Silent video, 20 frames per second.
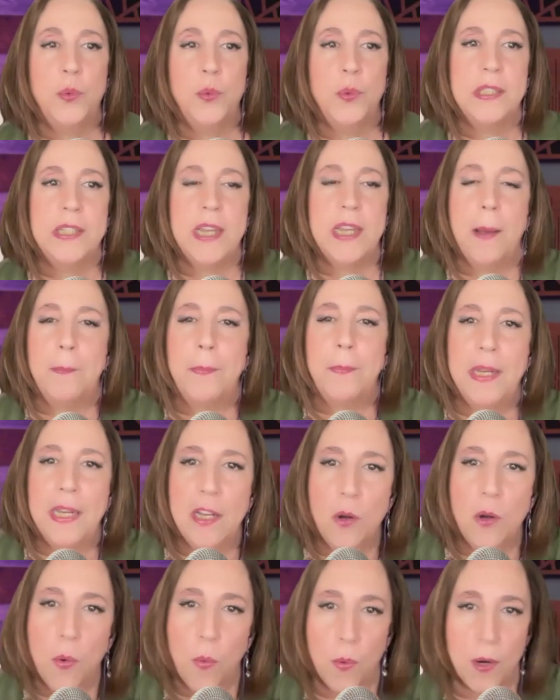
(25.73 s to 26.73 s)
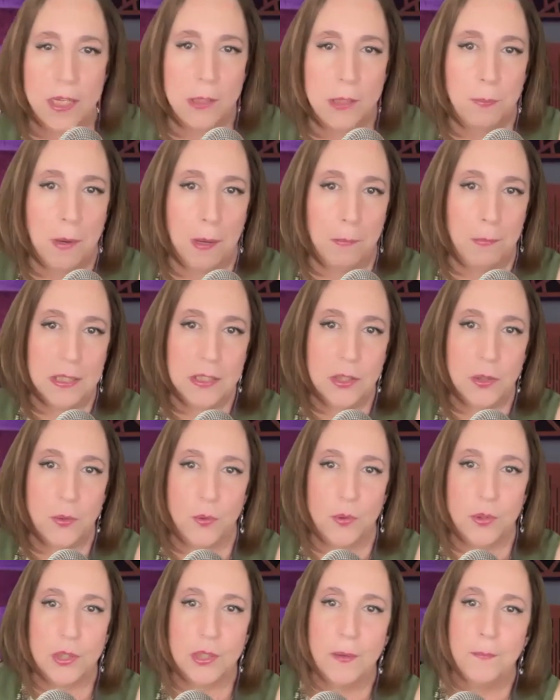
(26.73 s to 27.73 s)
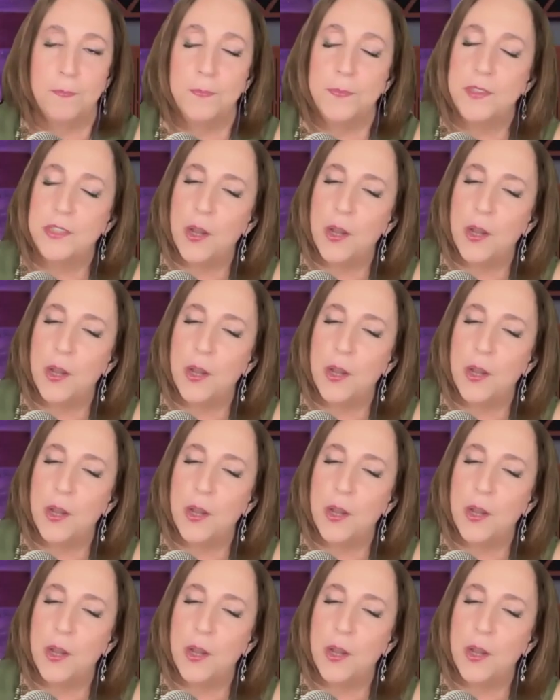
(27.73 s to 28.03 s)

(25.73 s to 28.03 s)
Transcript: to what's happening in Hawaii's public schools.